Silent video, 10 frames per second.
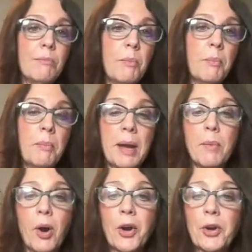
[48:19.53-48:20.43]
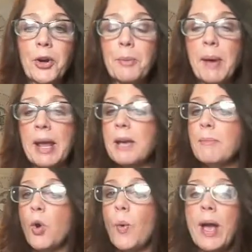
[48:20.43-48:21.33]
my Martyr, my
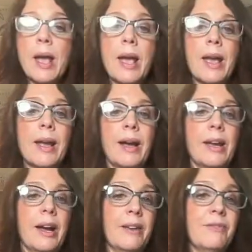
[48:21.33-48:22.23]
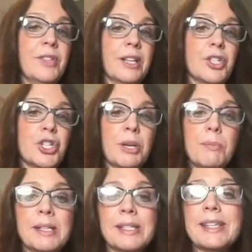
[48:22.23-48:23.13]
MOA. I've done
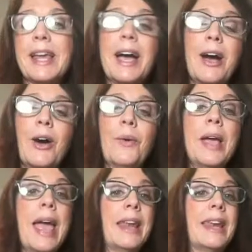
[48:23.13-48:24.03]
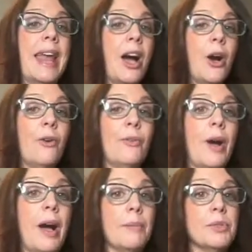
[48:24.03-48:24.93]
shipments now. And now
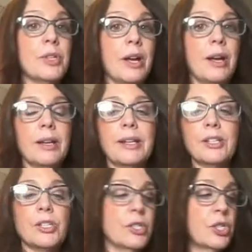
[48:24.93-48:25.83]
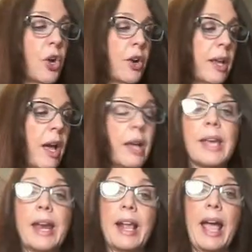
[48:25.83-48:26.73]
I'm starting
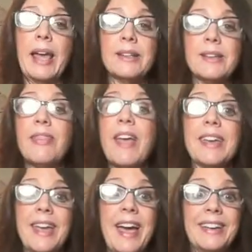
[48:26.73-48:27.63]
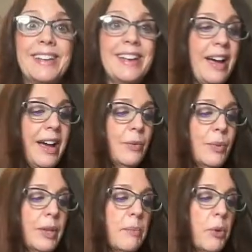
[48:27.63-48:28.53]
ungating. I hadn't done that yet. I
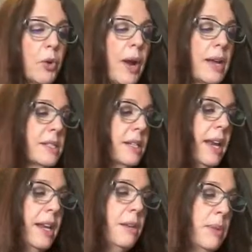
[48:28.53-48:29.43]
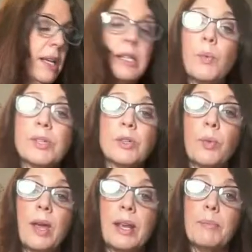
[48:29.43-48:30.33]
really procrastinated because I wasn't
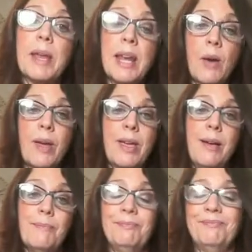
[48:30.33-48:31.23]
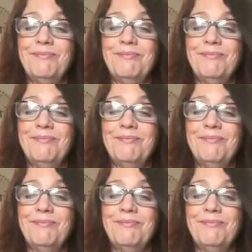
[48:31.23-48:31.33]
ready, but now I am.